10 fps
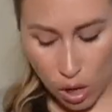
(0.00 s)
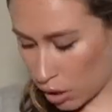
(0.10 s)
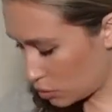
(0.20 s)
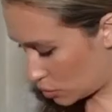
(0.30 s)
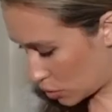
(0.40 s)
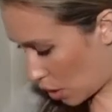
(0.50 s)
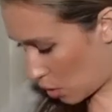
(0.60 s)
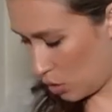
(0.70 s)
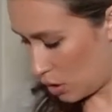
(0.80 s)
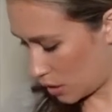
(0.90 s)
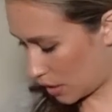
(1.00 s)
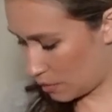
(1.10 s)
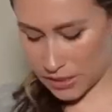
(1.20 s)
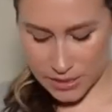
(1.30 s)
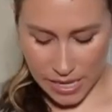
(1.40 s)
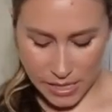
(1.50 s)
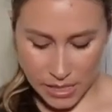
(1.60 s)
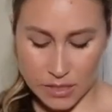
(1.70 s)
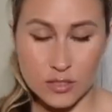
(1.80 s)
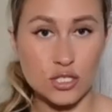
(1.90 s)
also gonna be
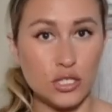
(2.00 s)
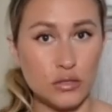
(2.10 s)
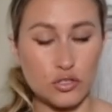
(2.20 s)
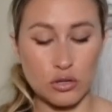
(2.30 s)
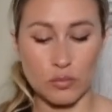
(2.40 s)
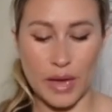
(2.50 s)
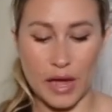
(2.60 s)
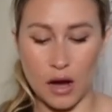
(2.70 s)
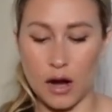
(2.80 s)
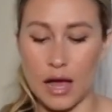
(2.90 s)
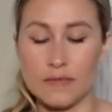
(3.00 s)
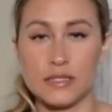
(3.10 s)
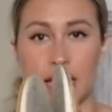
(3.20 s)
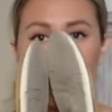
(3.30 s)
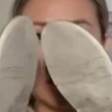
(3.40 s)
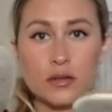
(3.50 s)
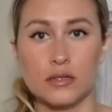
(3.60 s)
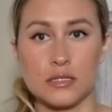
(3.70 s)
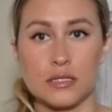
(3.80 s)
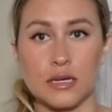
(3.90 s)
taking this neutral pair of
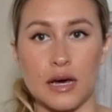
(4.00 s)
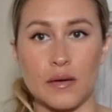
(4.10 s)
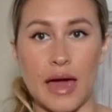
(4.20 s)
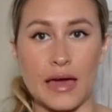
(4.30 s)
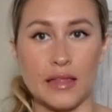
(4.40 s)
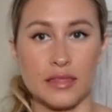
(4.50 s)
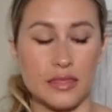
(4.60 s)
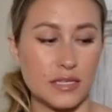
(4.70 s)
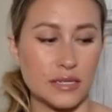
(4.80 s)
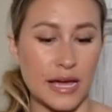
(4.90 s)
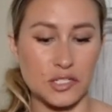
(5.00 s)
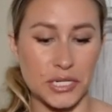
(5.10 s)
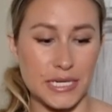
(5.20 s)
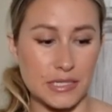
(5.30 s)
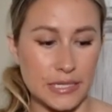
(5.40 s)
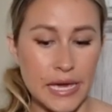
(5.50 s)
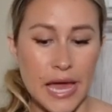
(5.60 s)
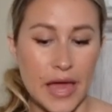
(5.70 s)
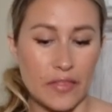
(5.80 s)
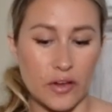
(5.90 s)
sandals, okay? These guys are easy.
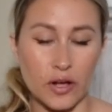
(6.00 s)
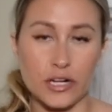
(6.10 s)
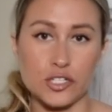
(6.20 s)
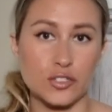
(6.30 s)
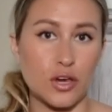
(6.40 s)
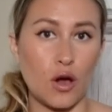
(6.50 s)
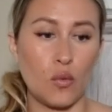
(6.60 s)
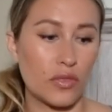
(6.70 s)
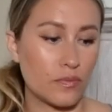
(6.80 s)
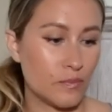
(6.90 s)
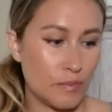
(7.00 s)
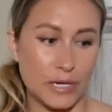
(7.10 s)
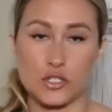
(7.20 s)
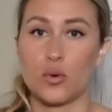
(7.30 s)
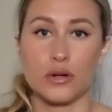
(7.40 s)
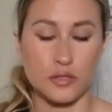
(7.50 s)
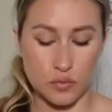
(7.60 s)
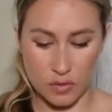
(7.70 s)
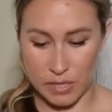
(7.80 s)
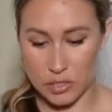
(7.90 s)
They're gonna just go with my shorts,
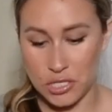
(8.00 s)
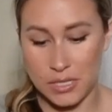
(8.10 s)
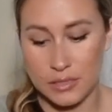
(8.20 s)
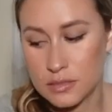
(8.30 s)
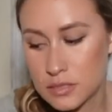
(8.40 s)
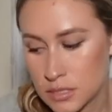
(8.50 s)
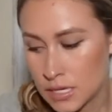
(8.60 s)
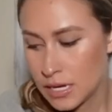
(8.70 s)
with my jeans,